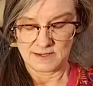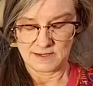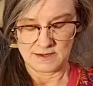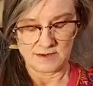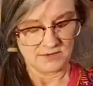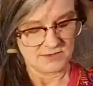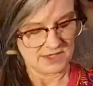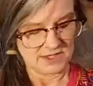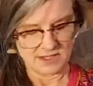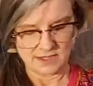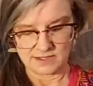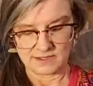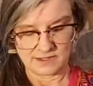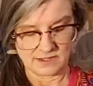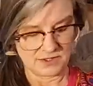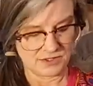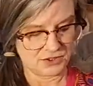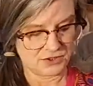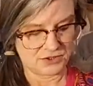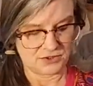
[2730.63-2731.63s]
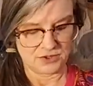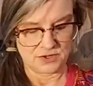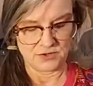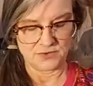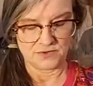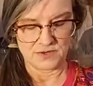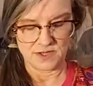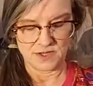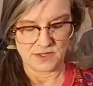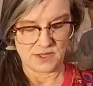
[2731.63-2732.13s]
oh, it doesn't
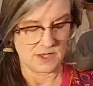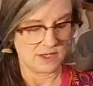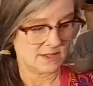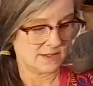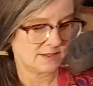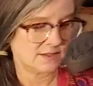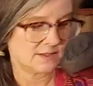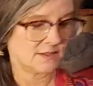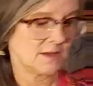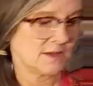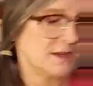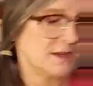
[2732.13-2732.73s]
show on this.